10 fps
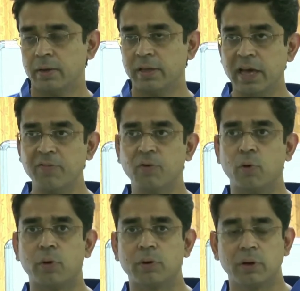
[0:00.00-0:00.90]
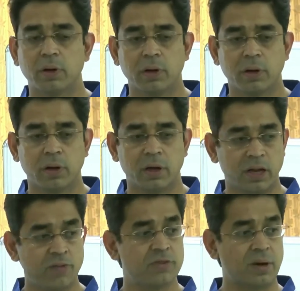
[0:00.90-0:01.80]
Therefore,
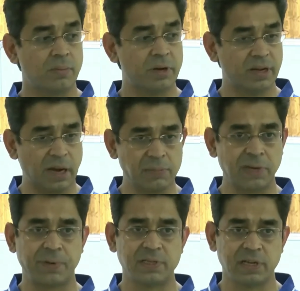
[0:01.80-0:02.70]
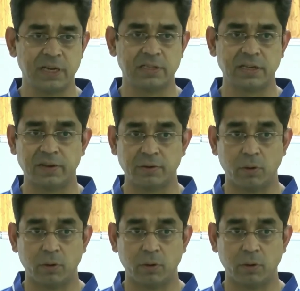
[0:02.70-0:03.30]
if somebody comes up and says that,